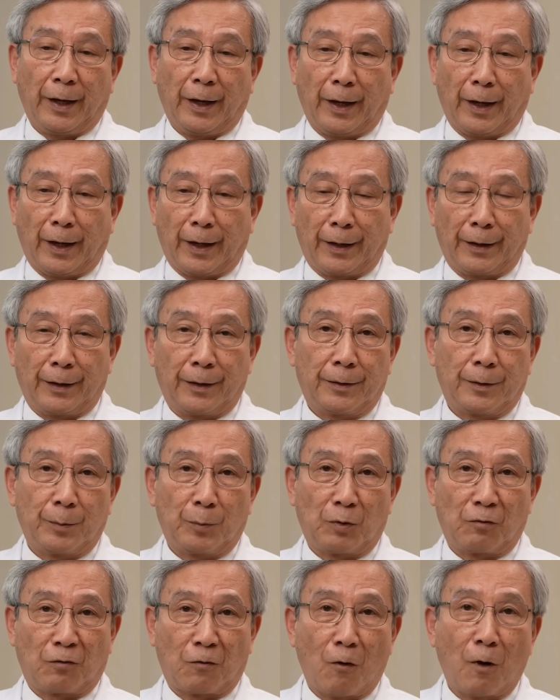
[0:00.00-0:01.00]
and
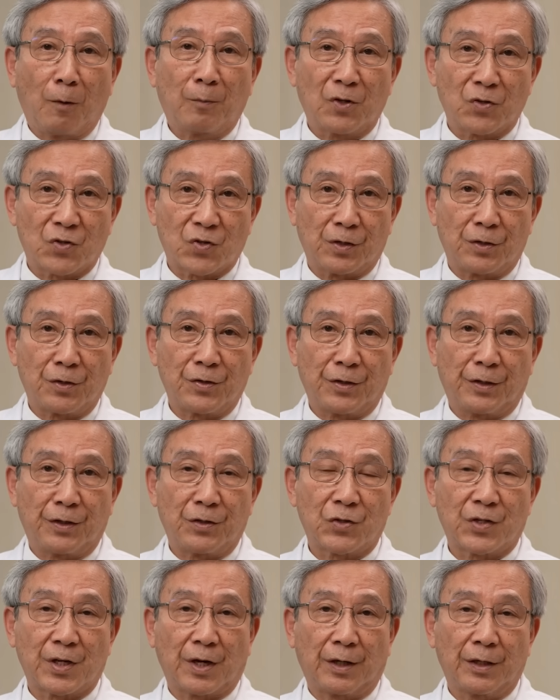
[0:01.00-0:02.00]
perform the surgery
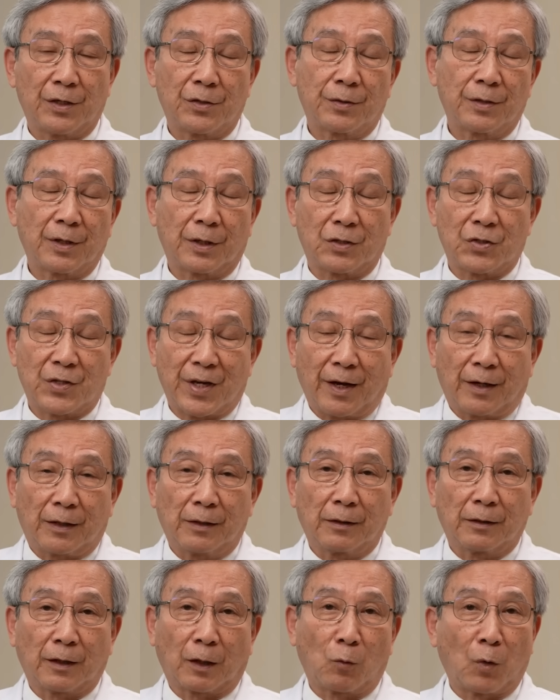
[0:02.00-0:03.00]
inside
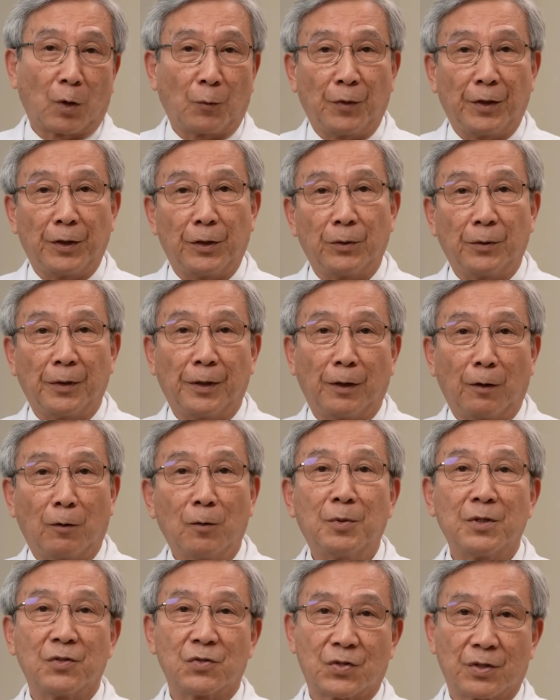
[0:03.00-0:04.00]
exactly like what we do in
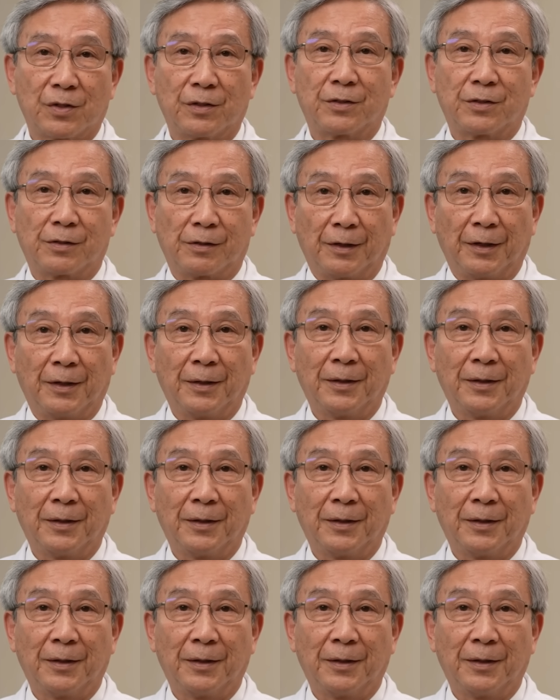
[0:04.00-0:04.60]
open surgery.